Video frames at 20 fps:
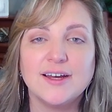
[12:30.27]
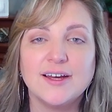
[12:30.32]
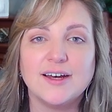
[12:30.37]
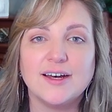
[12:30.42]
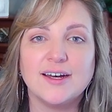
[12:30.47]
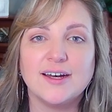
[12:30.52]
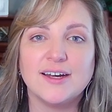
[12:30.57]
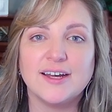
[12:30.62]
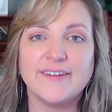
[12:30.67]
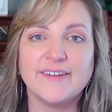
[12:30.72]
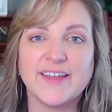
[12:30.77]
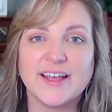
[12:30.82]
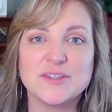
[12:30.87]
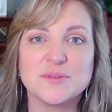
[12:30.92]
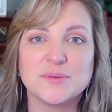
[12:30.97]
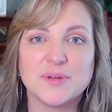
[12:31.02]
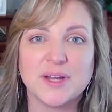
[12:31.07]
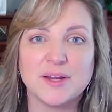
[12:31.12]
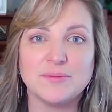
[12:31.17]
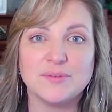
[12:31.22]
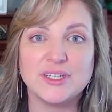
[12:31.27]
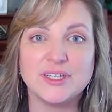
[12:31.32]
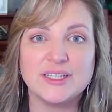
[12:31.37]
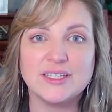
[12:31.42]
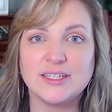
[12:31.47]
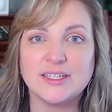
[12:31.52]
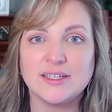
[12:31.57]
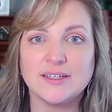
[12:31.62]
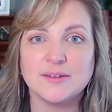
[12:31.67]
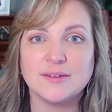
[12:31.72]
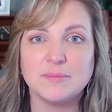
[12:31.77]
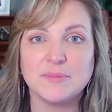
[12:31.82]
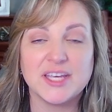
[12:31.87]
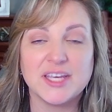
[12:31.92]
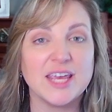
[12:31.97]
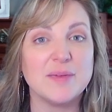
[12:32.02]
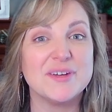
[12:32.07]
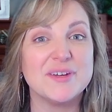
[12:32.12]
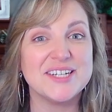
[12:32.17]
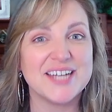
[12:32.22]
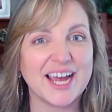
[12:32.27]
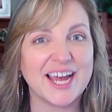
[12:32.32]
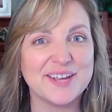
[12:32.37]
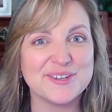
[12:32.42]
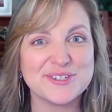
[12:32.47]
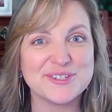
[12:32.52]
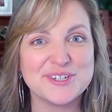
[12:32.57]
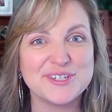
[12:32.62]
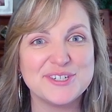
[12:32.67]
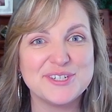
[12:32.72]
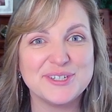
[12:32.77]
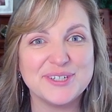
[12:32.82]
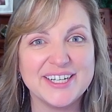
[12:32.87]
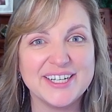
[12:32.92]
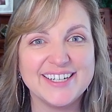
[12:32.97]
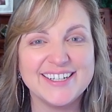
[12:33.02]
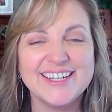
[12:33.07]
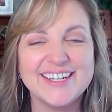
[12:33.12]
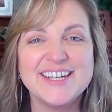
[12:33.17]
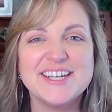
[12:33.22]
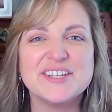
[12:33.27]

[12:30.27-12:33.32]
and that's when I really became attached to it.